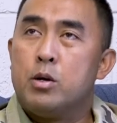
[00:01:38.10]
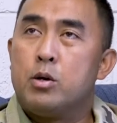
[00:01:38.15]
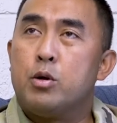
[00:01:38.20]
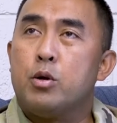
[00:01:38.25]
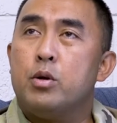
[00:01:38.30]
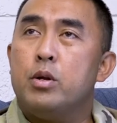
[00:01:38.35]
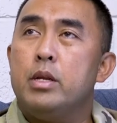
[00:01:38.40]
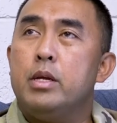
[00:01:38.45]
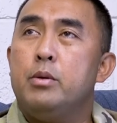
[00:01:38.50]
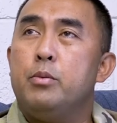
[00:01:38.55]

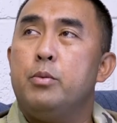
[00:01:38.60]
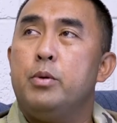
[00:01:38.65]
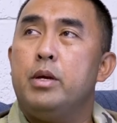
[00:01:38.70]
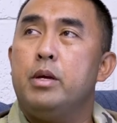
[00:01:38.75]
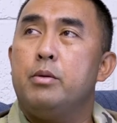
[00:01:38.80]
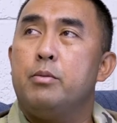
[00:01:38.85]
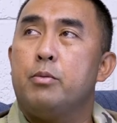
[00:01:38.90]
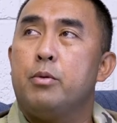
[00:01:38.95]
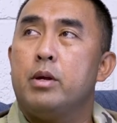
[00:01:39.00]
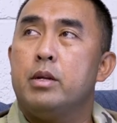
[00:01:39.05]
Currently,
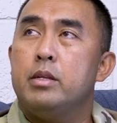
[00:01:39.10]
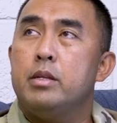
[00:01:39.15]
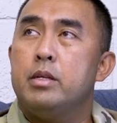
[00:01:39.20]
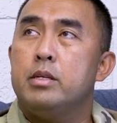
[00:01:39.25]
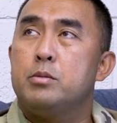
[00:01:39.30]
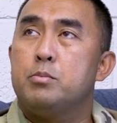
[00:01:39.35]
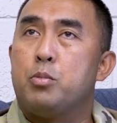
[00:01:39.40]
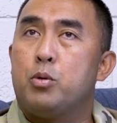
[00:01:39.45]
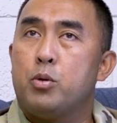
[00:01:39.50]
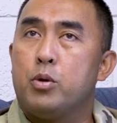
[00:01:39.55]
we run
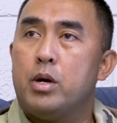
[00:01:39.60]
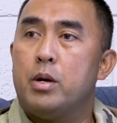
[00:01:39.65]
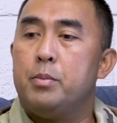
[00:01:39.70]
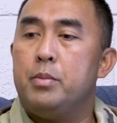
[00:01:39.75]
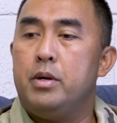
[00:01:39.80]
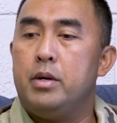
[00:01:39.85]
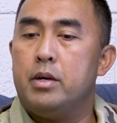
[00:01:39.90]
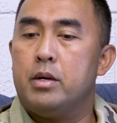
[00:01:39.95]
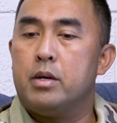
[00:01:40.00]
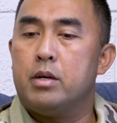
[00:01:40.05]
this program
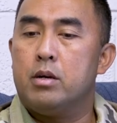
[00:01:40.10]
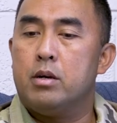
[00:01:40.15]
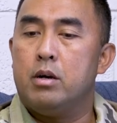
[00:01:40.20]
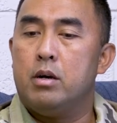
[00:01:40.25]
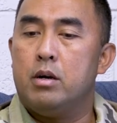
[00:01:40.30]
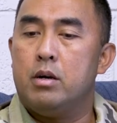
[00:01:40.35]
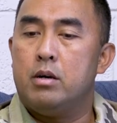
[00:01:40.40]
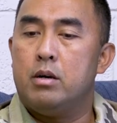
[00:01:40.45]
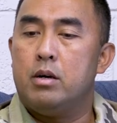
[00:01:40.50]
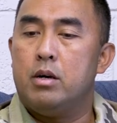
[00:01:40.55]
here
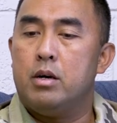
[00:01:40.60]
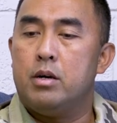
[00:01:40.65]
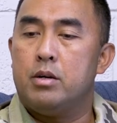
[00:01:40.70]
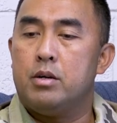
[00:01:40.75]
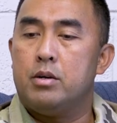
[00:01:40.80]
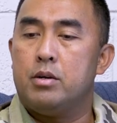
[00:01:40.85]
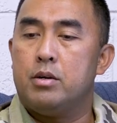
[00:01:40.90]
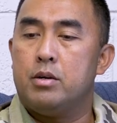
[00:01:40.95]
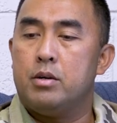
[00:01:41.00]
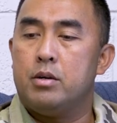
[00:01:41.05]
uh,
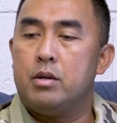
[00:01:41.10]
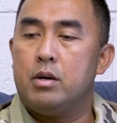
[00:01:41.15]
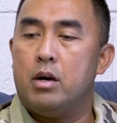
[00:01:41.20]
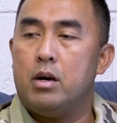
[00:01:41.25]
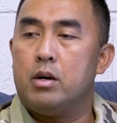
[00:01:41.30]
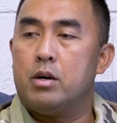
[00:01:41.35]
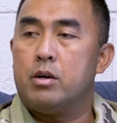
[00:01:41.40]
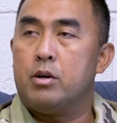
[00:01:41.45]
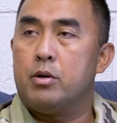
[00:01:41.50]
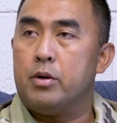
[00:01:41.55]
under
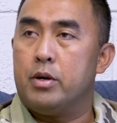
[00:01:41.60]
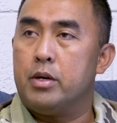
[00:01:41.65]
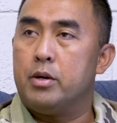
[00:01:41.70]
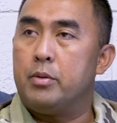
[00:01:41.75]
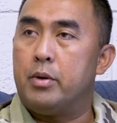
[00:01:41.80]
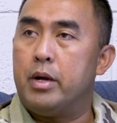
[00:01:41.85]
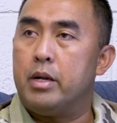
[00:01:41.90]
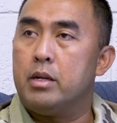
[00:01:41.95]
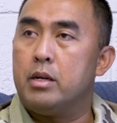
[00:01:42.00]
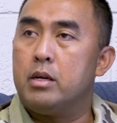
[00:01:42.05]
our current
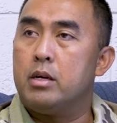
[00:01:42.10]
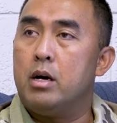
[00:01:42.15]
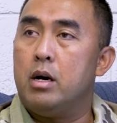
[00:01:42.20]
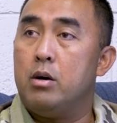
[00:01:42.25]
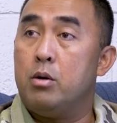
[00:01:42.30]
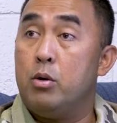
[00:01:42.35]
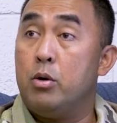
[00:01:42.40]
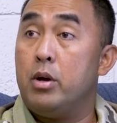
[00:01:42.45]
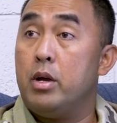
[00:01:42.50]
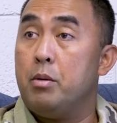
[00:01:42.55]
grant at
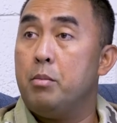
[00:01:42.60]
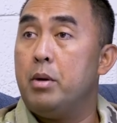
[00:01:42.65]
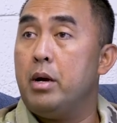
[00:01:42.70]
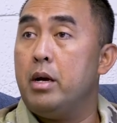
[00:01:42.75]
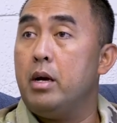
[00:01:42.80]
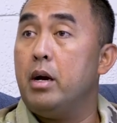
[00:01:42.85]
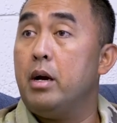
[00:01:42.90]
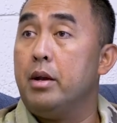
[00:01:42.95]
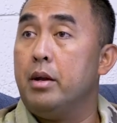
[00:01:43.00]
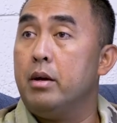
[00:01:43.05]
Kahoya
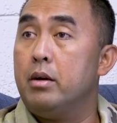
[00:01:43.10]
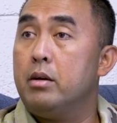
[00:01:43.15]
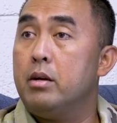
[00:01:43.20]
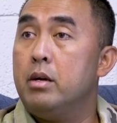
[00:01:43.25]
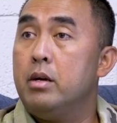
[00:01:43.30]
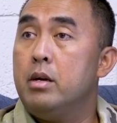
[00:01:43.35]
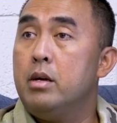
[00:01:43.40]
Mai Ana.